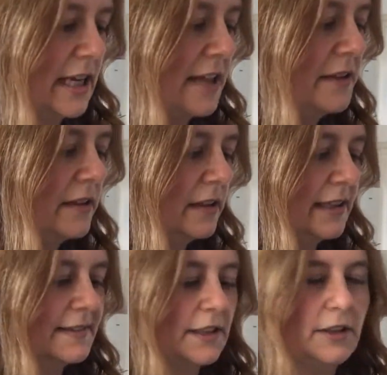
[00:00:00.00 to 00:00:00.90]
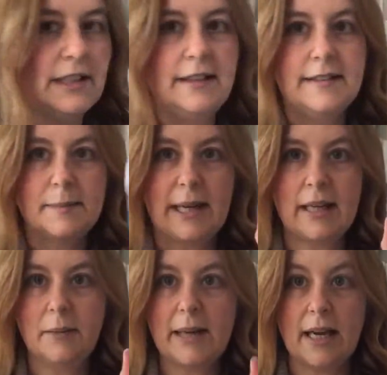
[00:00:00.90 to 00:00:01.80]
And then the last thing you need is
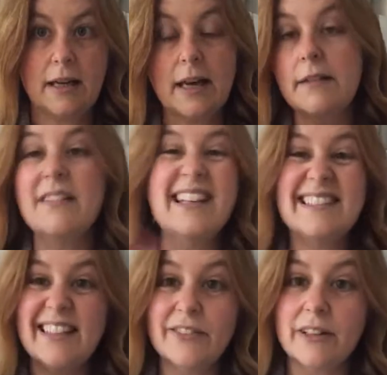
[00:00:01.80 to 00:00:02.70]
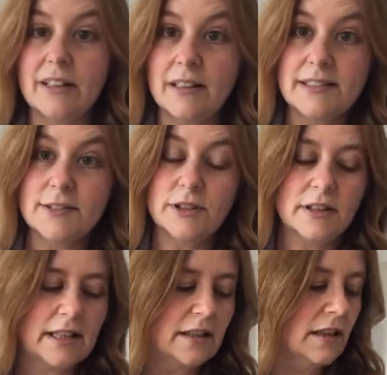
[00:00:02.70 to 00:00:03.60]
baking powder. And then that's everything, that's all you
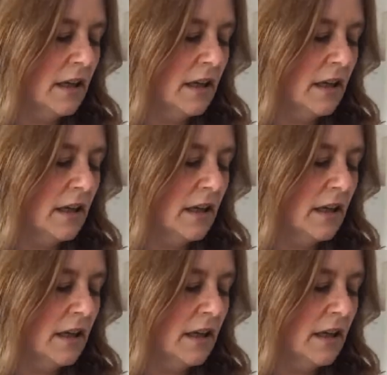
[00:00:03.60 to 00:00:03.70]
need.